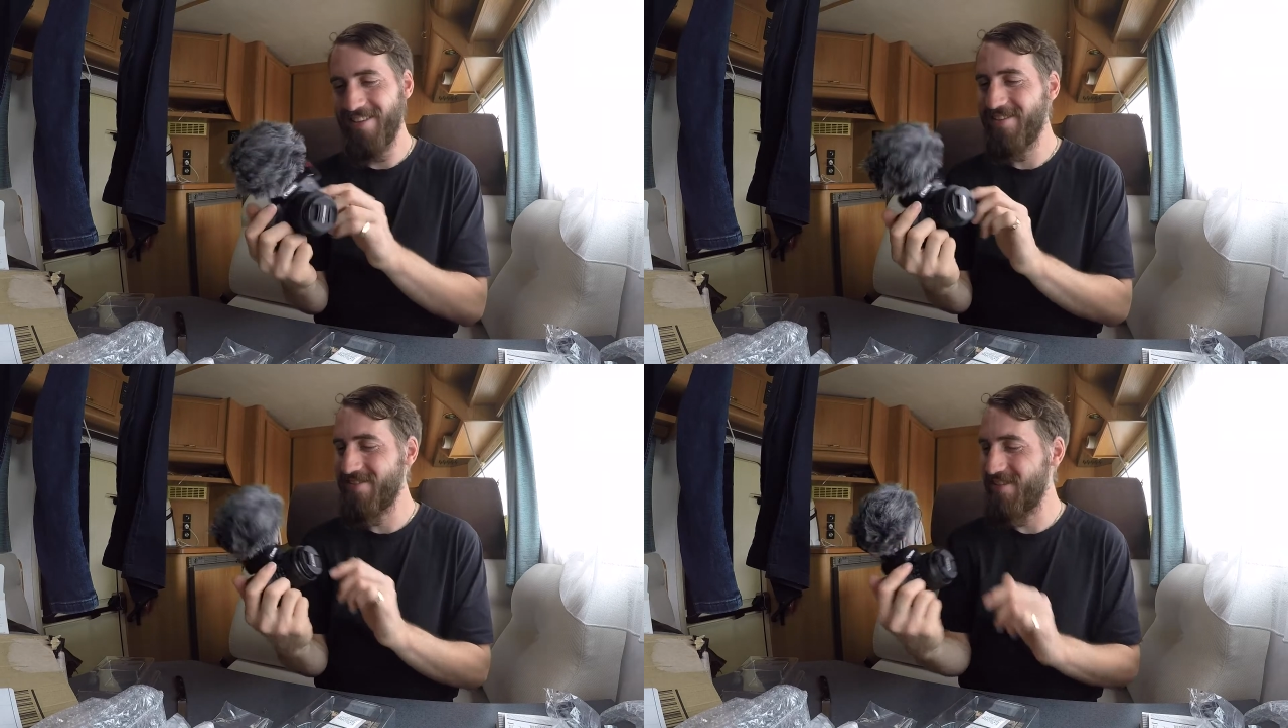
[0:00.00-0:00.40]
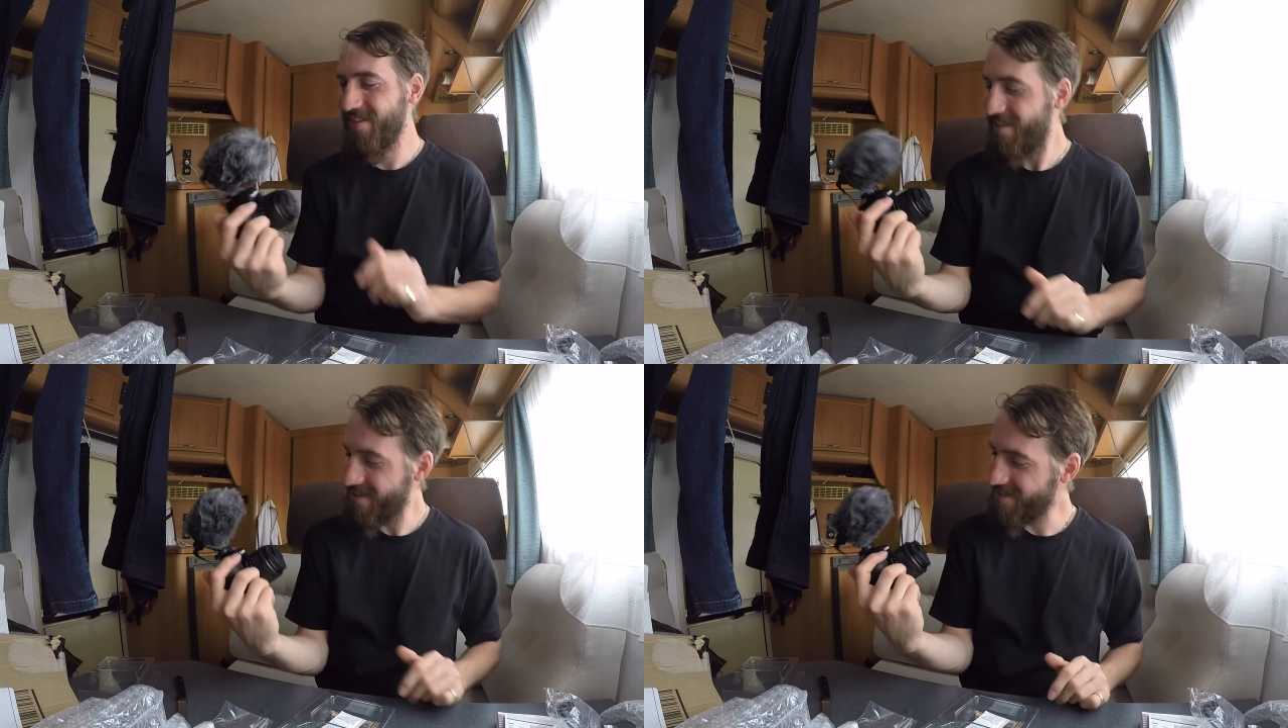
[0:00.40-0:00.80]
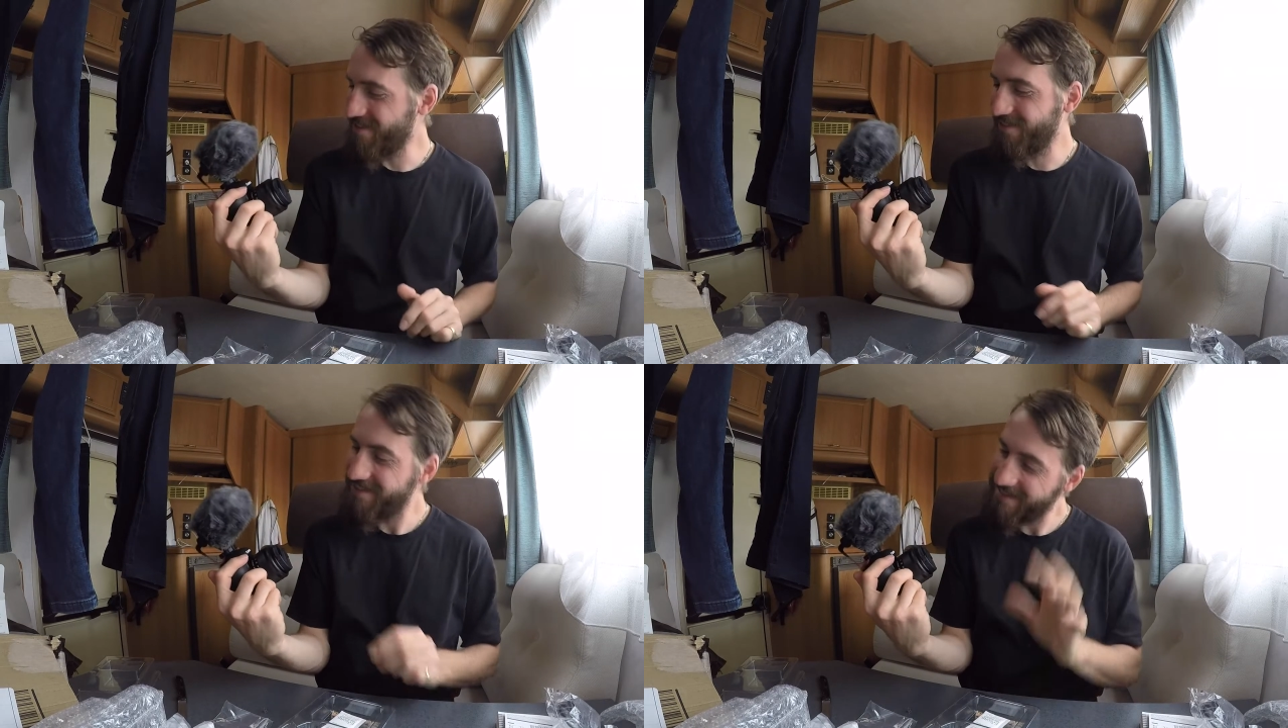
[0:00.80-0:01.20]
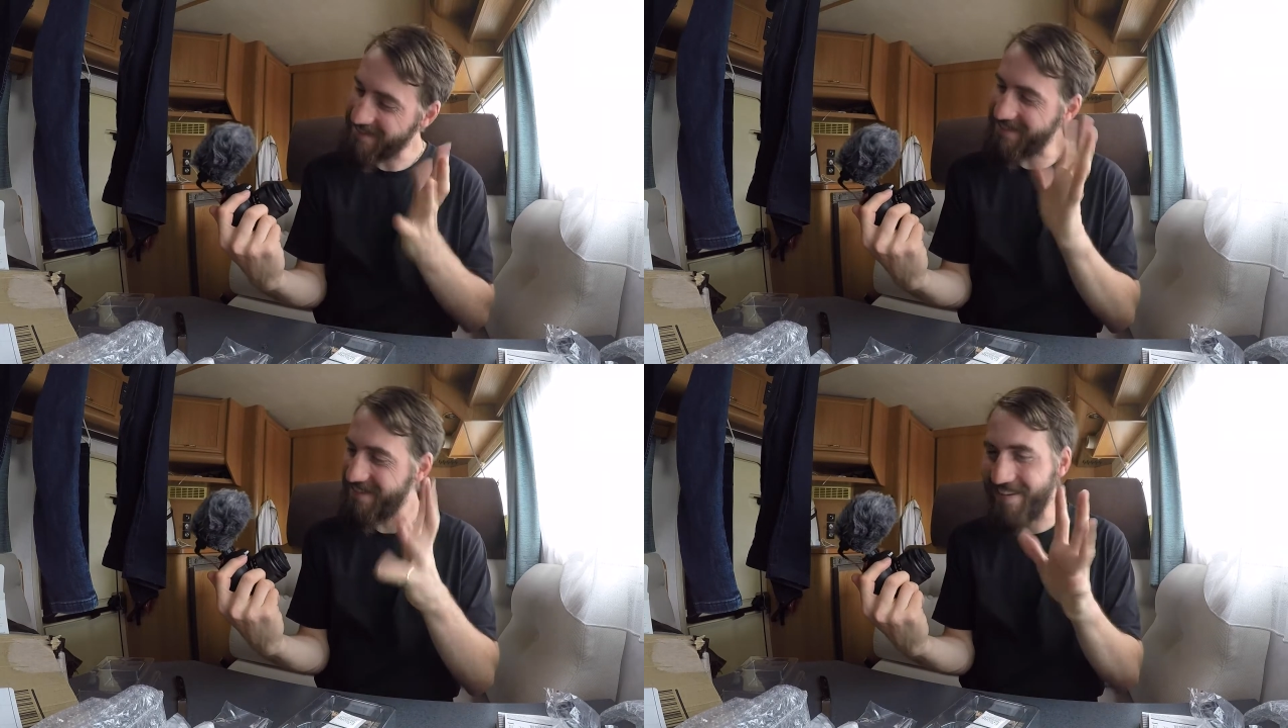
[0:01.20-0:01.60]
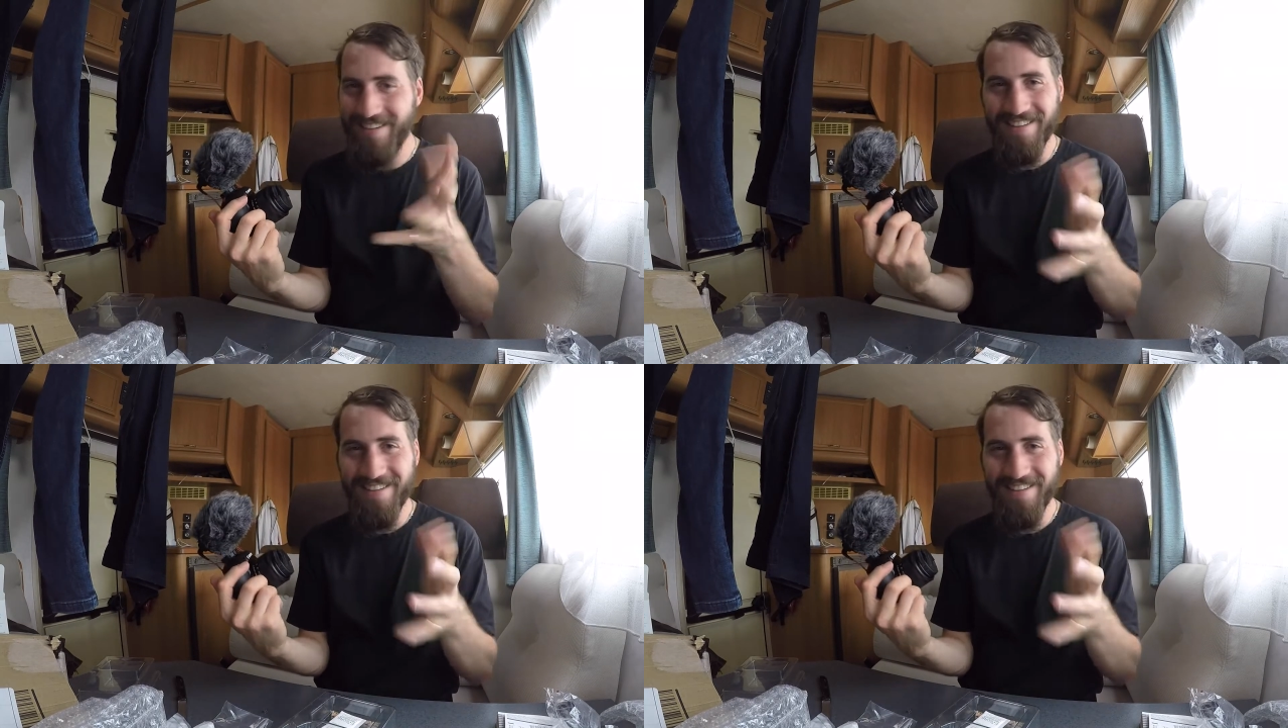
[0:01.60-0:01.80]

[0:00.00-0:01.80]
looks a little... Whoa!